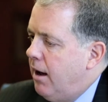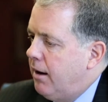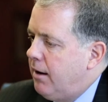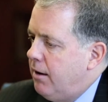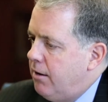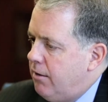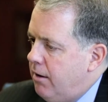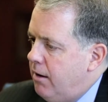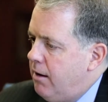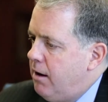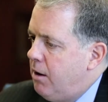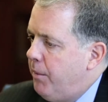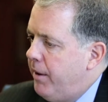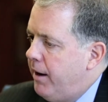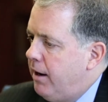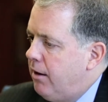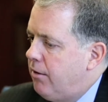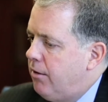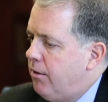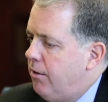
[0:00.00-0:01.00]

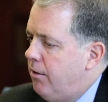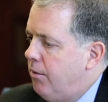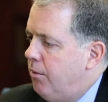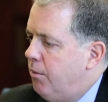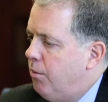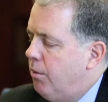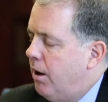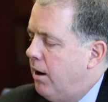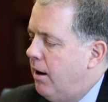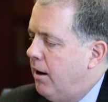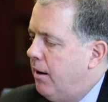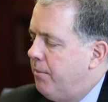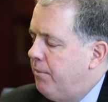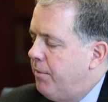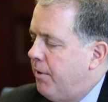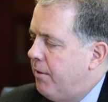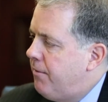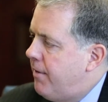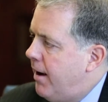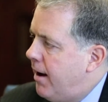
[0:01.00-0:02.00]
continuing to
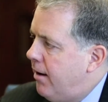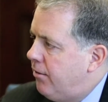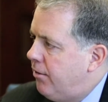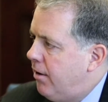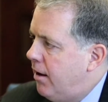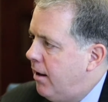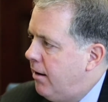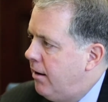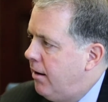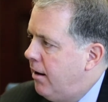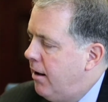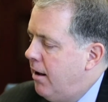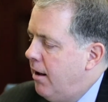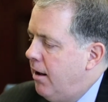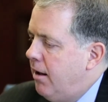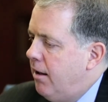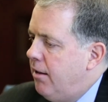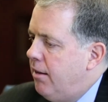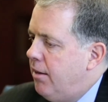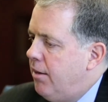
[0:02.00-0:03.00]
phase in
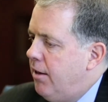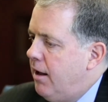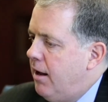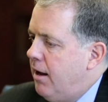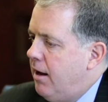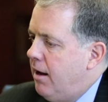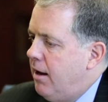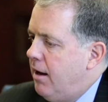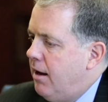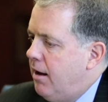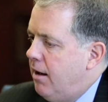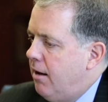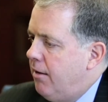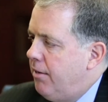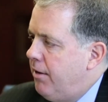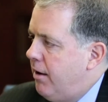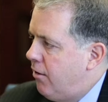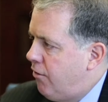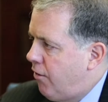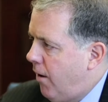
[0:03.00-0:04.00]
the
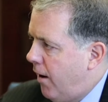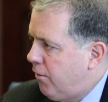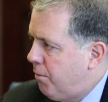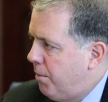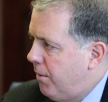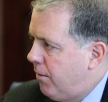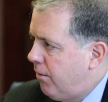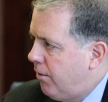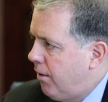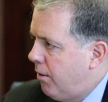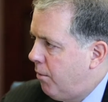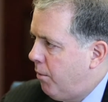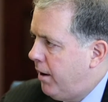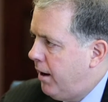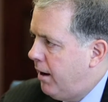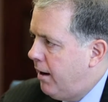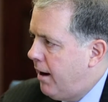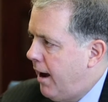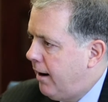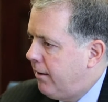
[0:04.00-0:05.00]
adjustments that
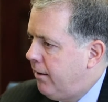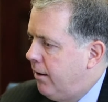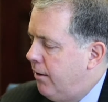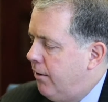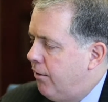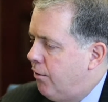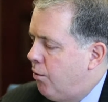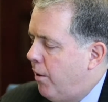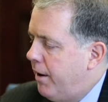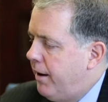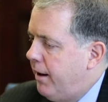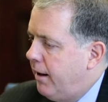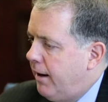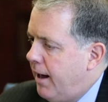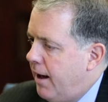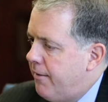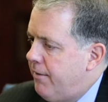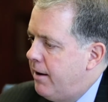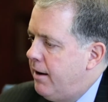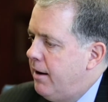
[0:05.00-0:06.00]
we enacted in
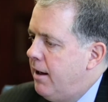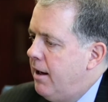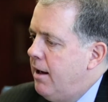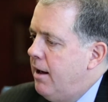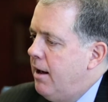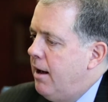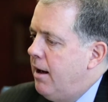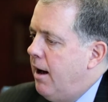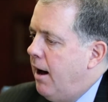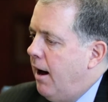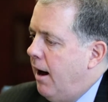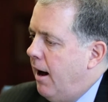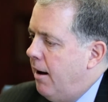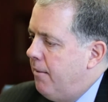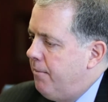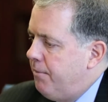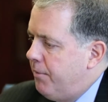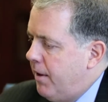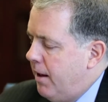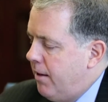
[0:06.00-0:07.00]
2011,
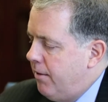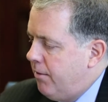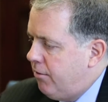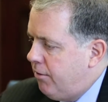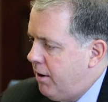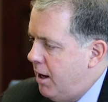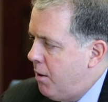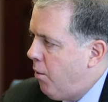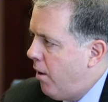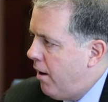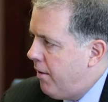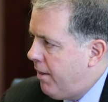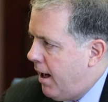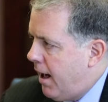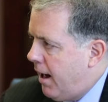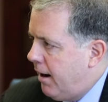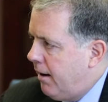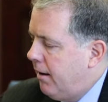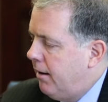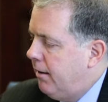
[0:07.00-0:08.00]
see where
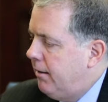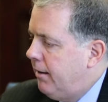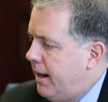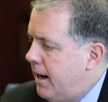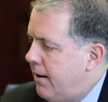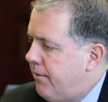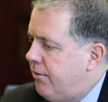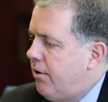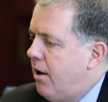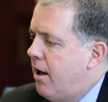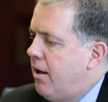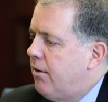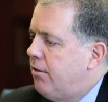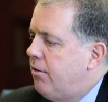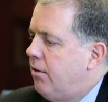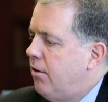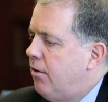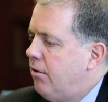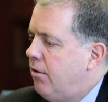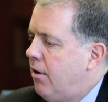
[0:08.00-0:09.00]
that leaves
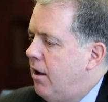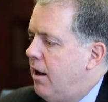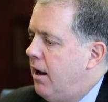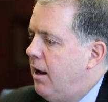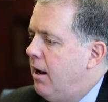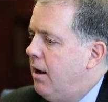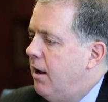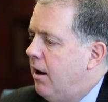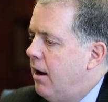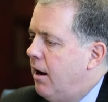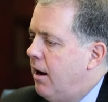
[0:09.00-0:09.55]
us, see